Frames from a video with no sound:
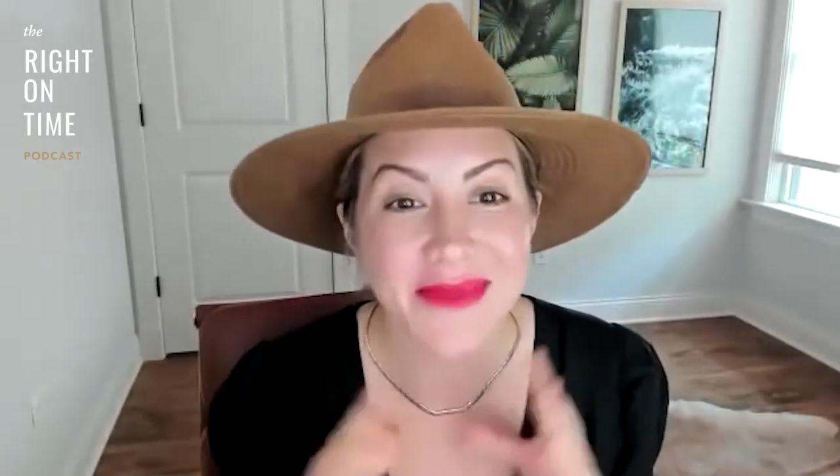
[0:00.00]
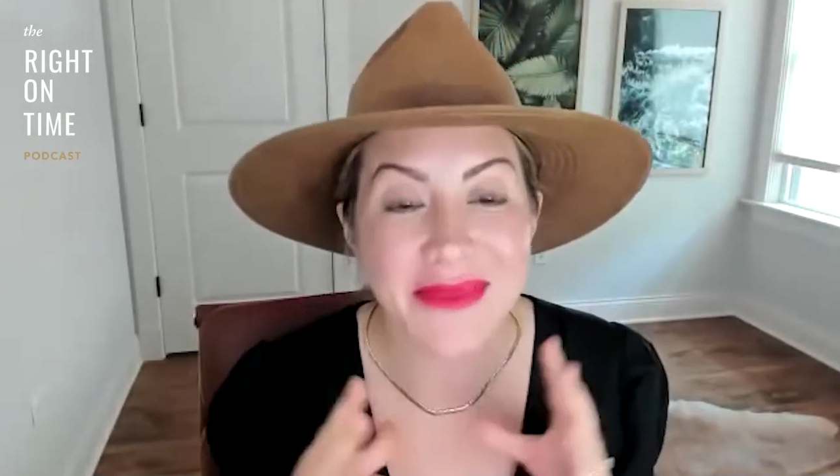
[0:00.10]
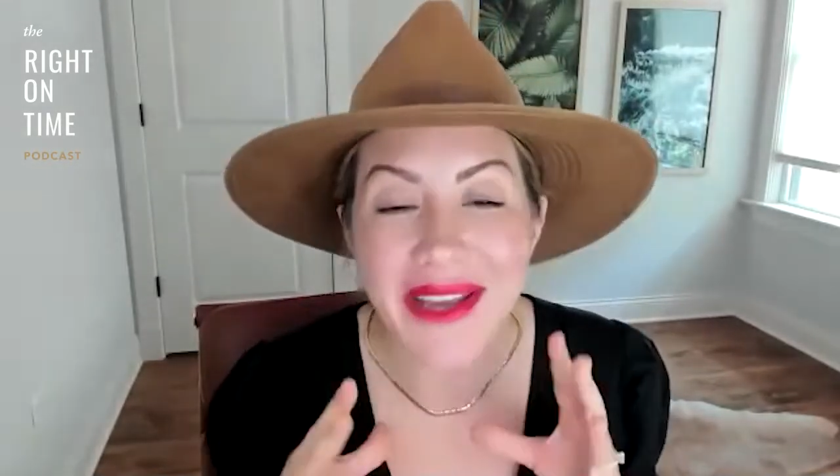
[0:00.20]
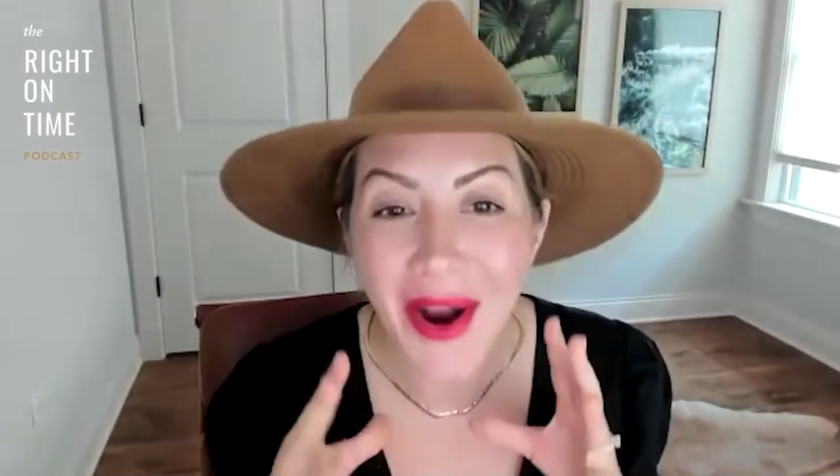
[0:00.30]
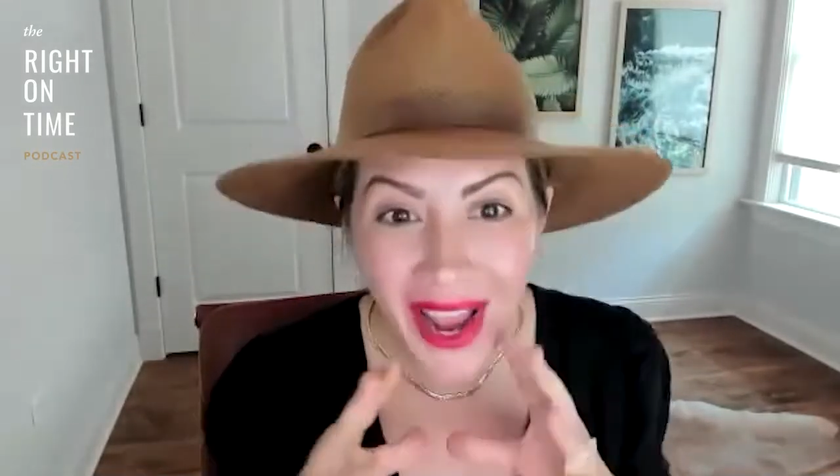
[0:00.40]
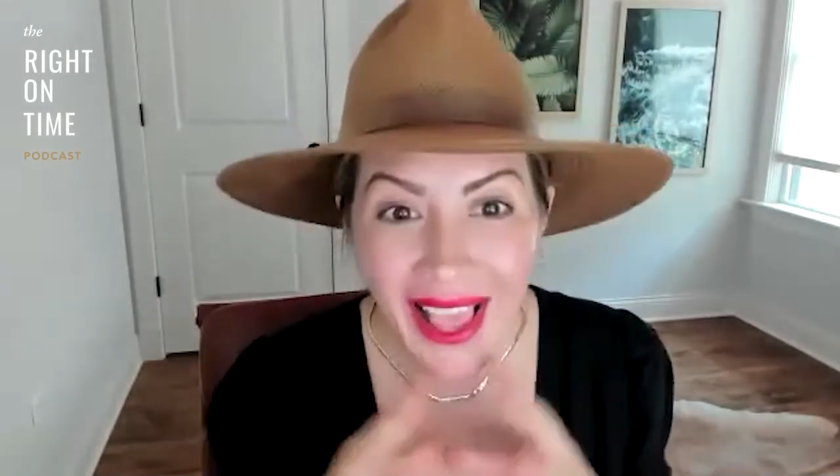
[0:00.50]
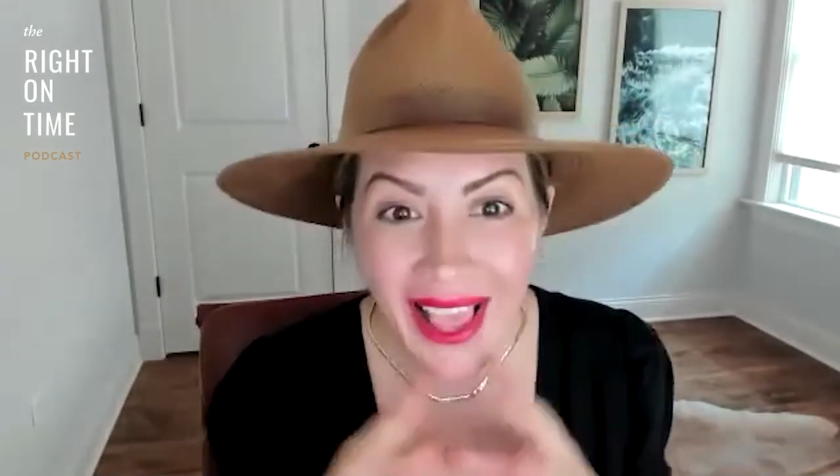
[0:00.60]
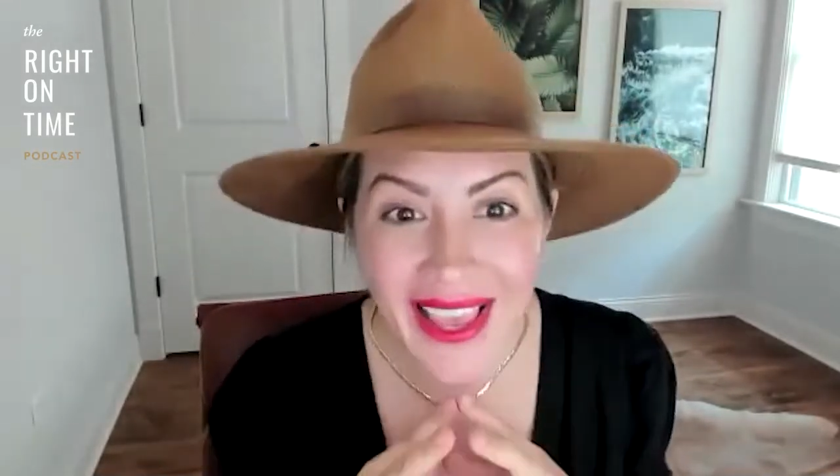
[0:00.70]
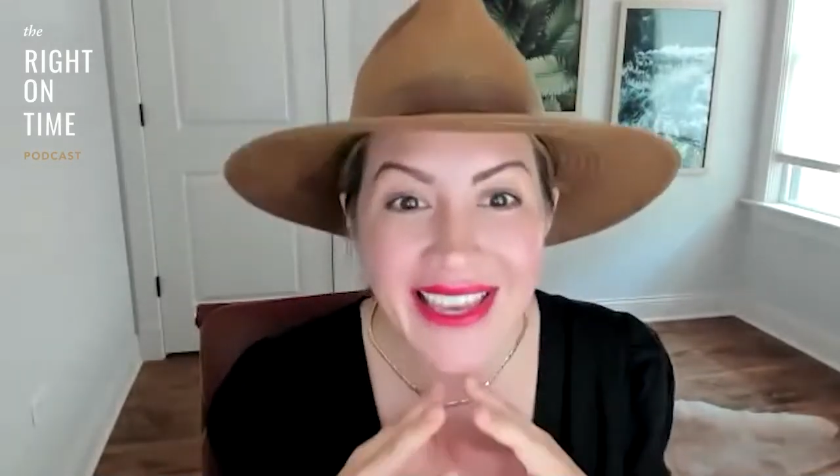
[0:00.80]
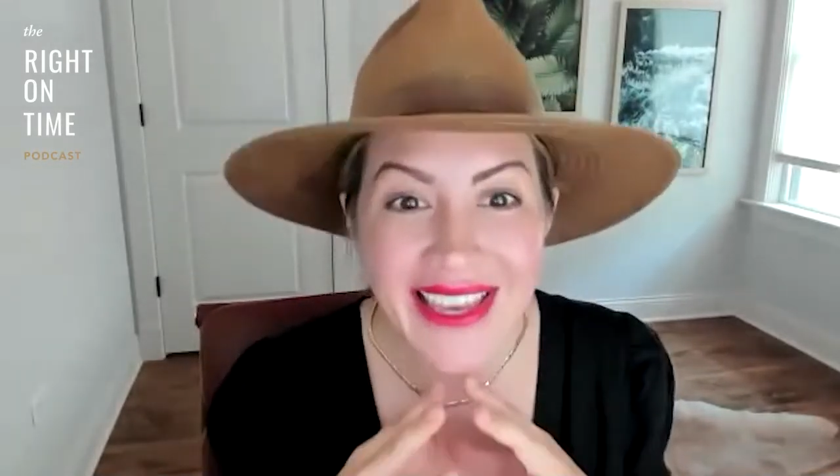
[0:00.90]
we are
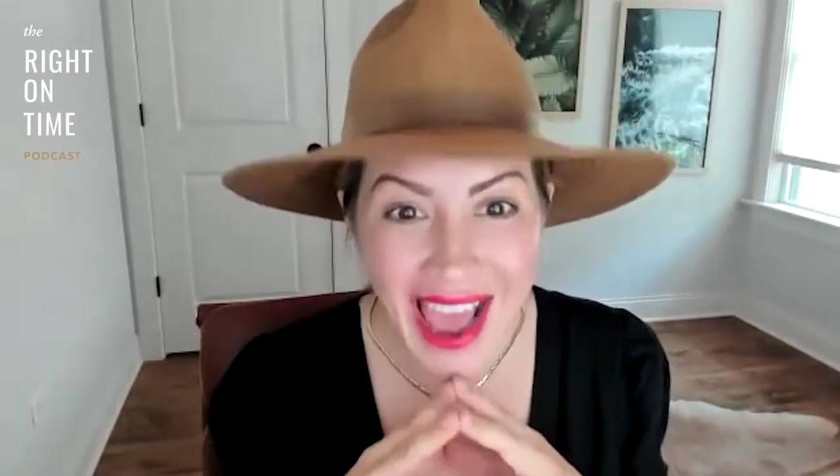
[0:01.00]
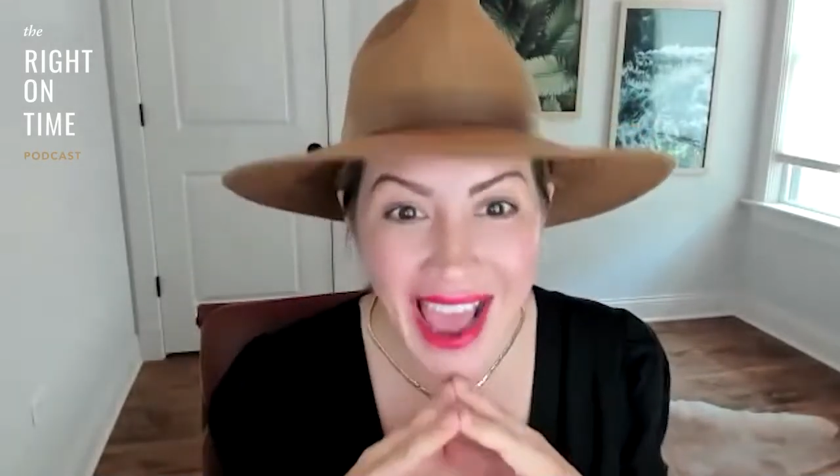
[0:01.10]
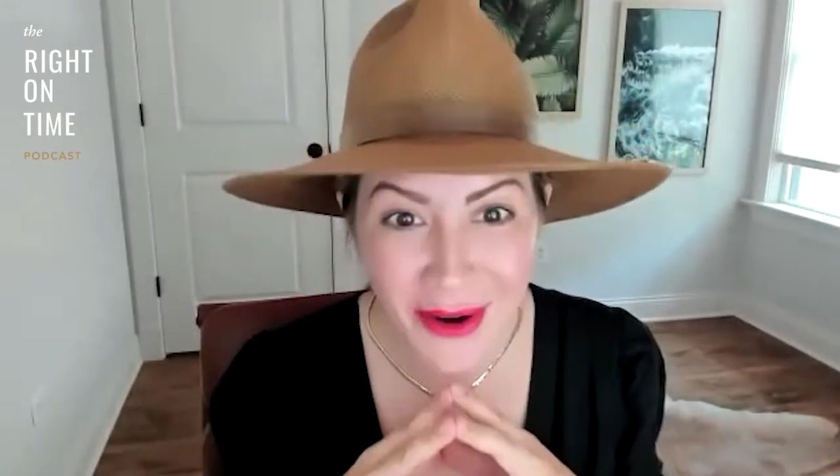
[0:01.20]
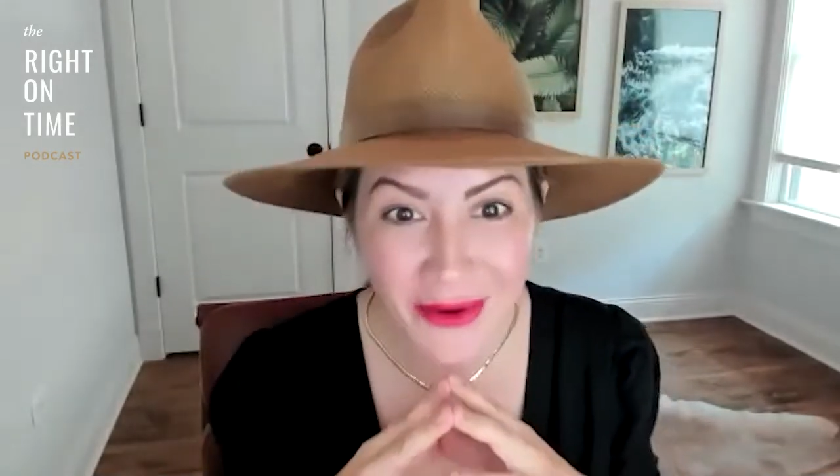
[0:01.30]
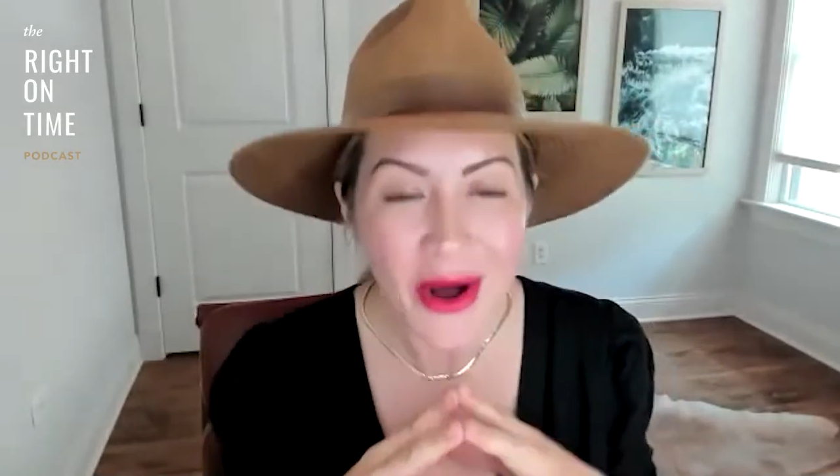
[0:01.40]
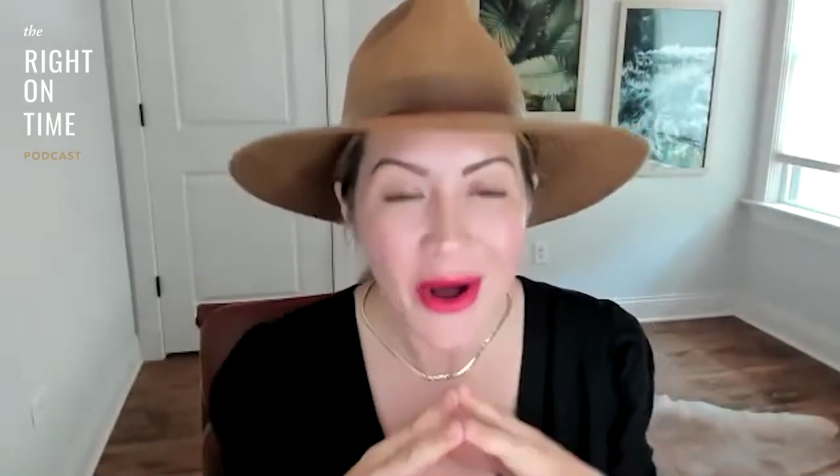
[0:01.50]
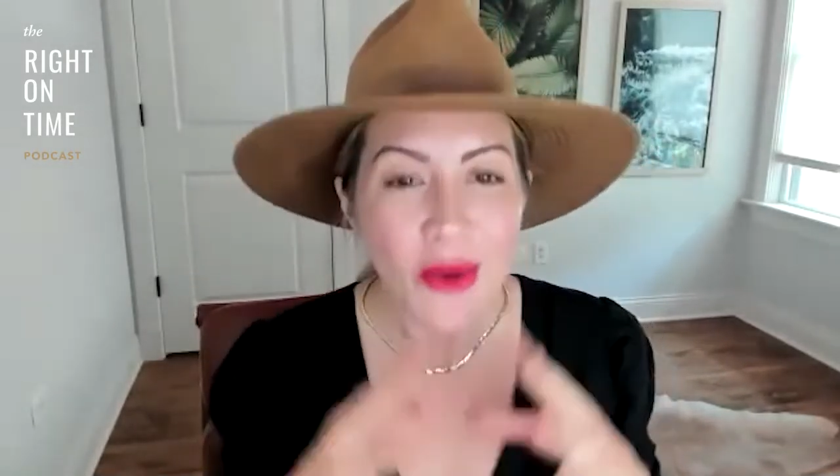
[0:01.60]
hanging out